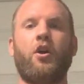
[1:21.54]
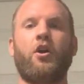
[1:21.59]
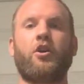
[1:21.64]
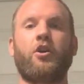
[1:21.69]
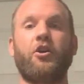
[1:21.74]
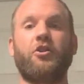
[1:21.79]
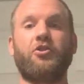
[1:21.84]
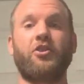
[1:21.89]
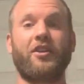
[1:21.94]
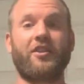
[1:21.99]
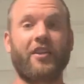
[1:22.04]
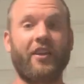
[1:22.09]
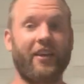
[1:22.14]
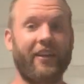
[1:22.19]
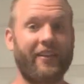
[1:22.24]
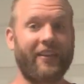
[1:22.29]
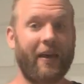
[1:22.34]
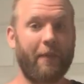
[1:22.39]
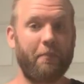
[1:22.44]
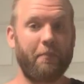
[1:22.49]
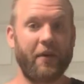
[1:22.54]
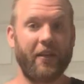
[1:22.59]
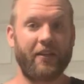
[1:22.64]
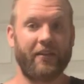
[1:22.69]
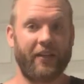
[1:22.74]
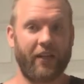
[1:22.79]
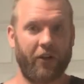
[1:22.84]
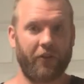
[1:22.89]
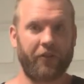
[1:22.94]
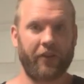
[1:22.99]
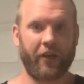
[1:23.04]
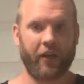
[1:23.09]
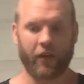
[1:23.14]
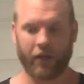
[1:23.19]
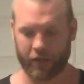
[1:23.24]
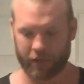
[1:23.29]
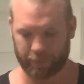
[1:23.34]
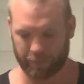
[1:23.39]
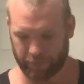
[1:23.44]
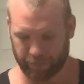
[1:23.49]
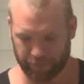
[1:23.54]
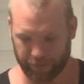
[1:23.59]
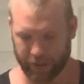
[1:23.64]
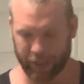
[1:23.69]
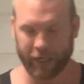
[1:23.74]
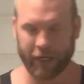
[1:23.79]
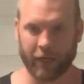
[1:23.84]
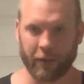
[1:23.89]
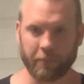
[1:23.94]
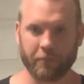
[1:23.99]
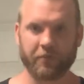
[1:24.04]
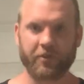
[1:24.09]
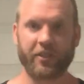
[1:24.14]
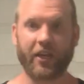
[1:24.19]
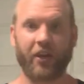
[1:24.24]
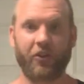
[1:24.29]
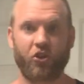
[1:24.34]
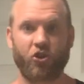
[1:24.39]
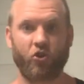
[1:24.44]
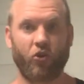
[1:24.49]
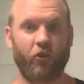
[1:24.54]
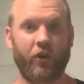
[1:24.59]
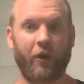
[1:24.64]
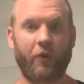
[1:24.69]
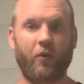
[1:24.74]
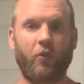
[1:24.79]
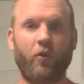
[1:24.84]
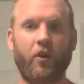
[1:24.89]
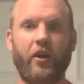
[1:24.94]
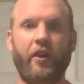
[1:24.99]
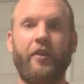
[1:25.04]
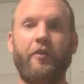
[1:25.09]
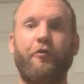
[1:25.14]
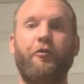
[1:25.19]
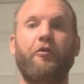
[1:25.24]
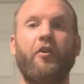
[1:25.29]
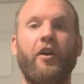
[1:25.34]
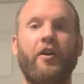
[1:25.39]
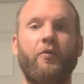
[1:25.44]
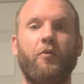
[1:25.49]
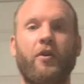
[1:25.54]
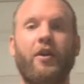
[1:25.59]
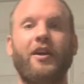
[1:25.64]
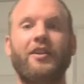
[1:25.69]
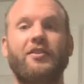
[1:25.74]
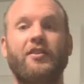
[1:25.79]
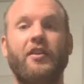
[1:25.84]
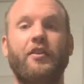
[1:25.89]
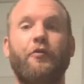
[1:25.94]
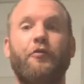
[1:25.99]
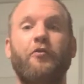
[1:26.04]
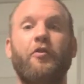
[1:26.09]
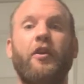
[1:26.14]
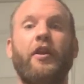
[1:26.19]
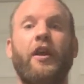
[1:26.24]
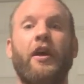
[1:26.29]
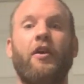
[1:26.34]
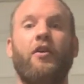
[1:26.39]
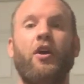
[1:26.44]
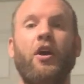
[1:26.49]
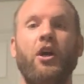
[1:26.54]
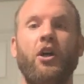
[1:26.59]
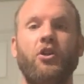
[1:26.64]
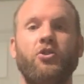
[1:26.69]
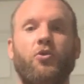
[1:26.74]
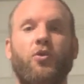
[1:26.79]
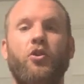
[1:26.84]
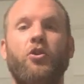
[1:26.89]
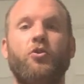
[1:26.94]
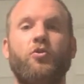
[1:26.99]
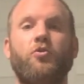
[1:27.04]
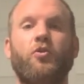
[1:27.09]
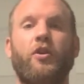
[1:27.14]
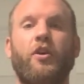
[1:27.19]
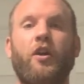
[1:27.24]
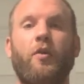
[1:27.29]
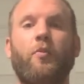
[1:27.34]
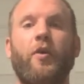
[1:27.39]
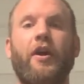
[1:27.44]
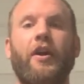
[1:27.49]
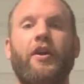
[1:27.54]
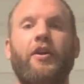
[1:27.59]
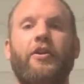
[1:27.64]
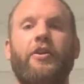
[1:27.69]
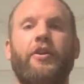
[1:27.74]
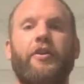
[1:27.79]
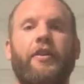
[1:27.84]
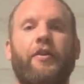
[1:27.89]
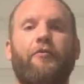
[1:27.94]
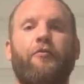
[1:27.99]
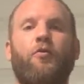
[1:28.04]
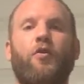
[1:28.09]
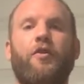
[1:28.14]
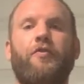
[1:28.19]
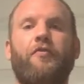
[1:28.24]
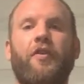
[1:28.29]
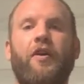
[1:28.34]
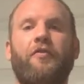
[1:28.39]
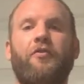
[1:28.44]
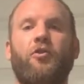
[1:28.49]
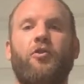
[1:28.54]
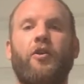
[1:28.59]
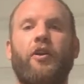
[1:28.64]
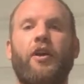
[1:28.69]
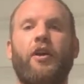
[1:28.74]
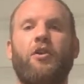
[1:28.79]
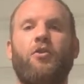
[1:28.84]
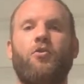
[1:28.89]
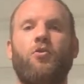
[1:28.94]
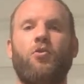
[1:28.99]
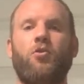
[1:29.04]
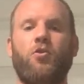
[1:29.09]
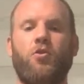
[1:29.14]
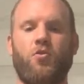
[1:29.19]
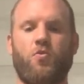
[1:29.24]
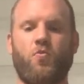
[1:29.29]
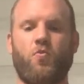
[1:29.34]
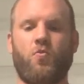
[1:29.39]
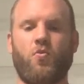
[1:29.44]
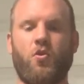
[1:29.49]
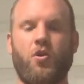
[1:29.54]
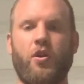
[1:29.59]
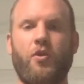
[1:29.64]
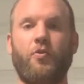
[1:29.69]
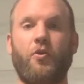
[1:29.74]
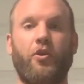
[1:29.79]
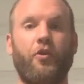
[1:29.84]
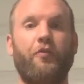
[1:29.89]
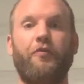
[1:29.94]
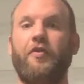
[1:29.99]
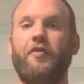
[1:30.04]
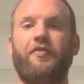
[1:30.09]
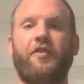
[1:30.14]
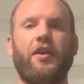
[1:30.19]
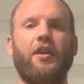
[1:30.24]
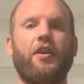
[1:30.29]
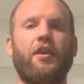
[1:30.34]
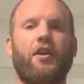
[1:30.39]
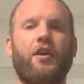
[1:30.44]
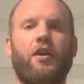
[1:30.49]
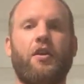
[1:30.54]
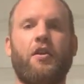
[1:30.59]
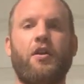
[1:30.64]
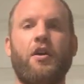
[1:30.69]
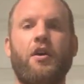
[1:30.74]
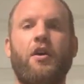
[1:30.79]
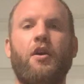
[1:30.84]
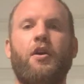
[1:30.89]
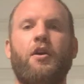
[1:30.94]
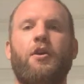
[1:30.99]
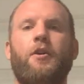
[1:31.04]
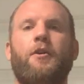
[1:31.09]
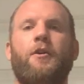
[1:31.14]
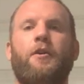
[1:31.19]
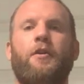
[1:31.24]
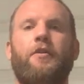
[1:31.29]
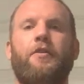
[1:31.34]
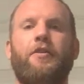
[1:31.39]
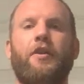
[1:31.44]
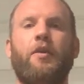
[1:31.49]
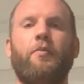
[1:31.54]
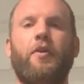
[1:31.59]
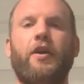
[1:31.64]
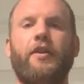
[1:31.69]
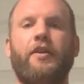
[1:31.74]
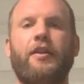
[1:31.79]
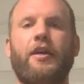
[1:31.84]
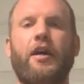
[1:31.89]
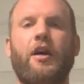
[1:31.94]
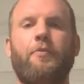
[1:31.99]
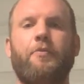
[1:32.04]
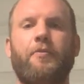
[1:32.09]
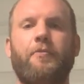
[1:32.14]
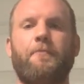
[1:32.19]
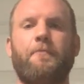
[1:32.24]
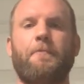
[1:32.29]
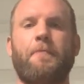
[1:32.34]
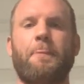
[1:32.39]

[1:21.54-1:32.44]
Good, so that's gonna get that mid delt, that side of the shoulder. Now we're gonna work on the front. We're gonna isolate the front now. So what we're gonna do is we're gonna come right here at that 45-degree angle. 1, we're gonna do 15 again. Thumb on top.